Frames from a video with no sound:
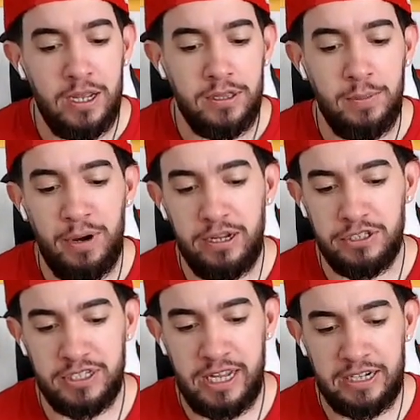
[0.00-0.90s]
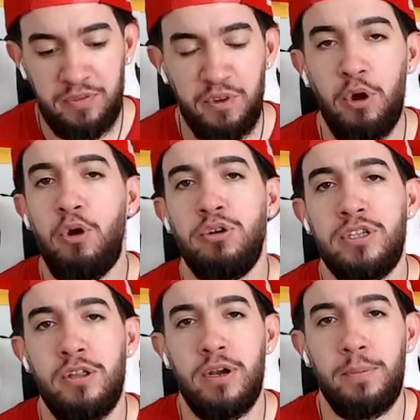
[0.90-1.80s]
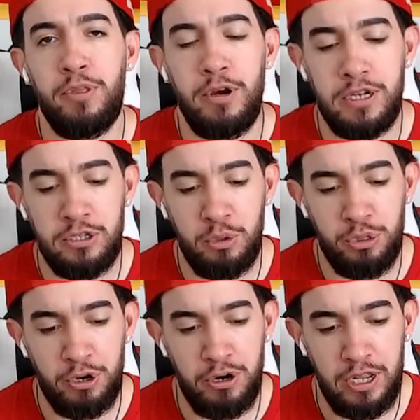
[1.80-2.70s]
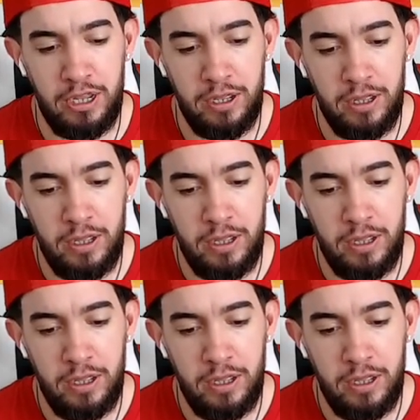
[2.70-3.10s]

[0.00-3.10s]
the Browns just kicked a field goal, so they're up 32-30.